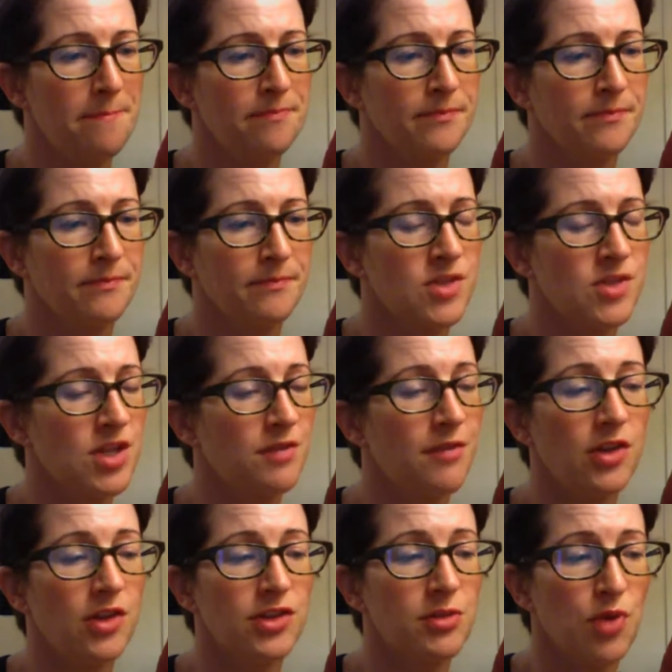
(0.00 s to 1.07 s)
she
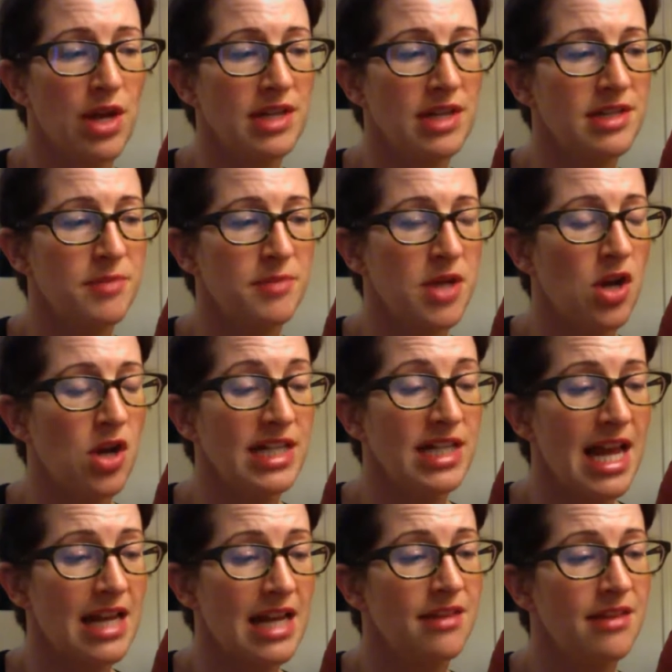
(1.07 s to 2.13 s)
felt depressed beyond
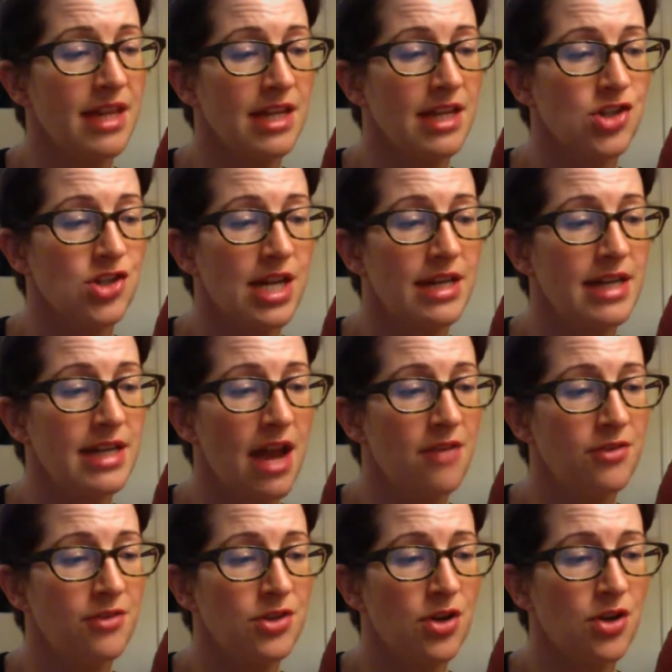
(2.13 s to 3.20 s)
anything she had ever
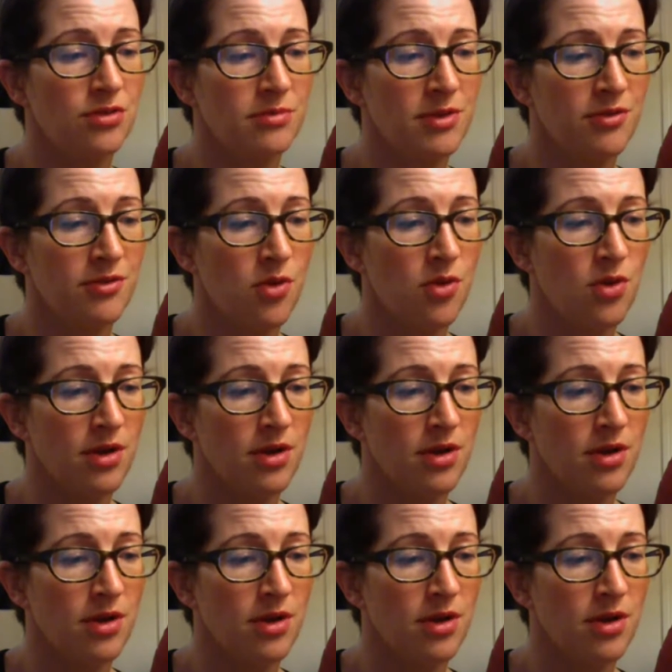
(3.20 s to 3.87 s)
known before.